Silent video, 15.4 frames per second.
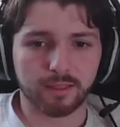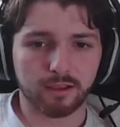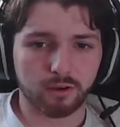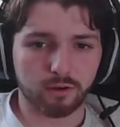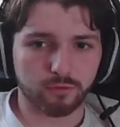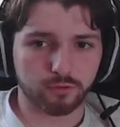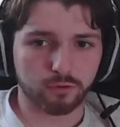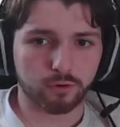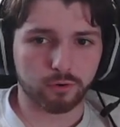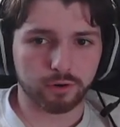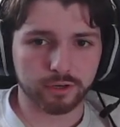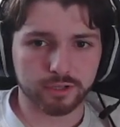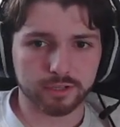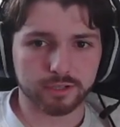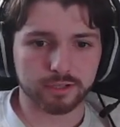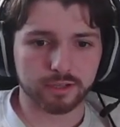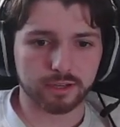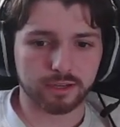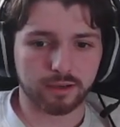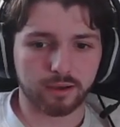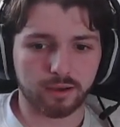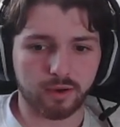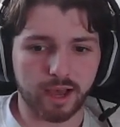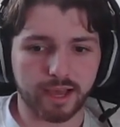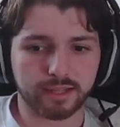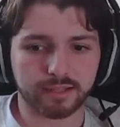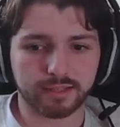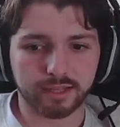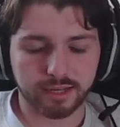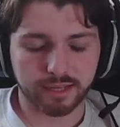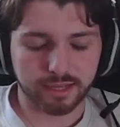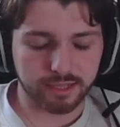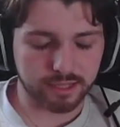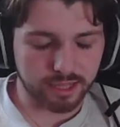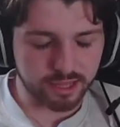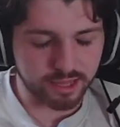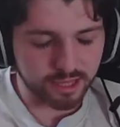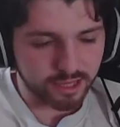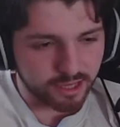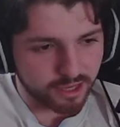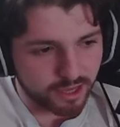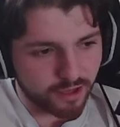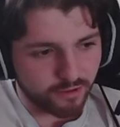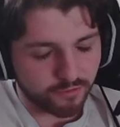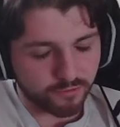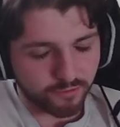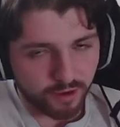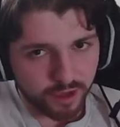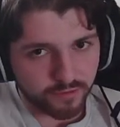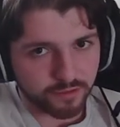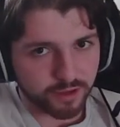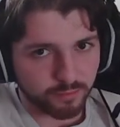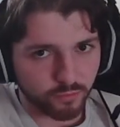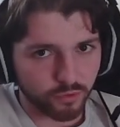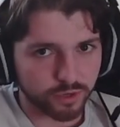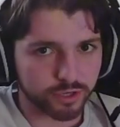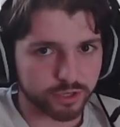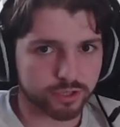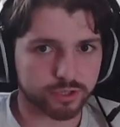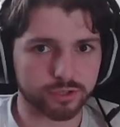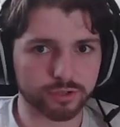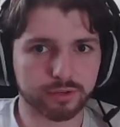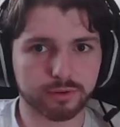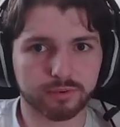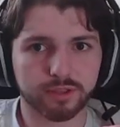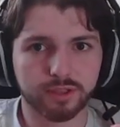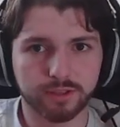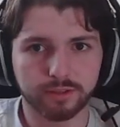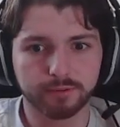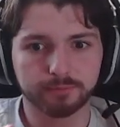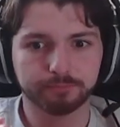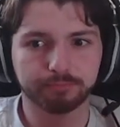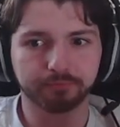Of course, I did hit, I think, a 5 game winning streak with it.